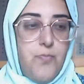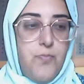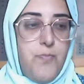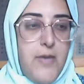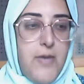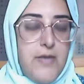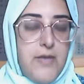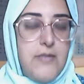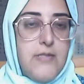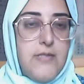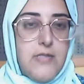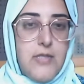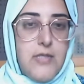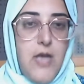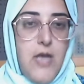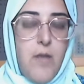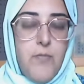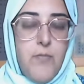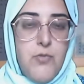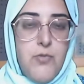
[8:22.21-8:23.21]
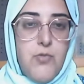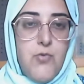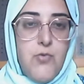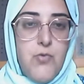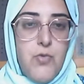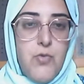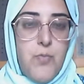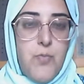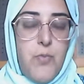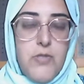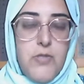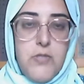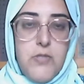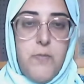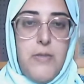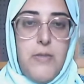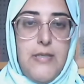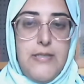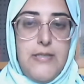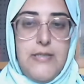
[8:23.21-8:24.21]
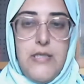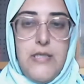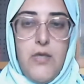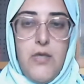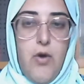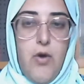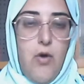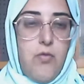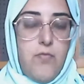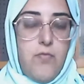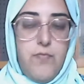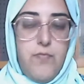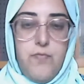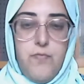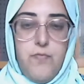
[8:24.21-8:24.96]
parents succumb to the possibility of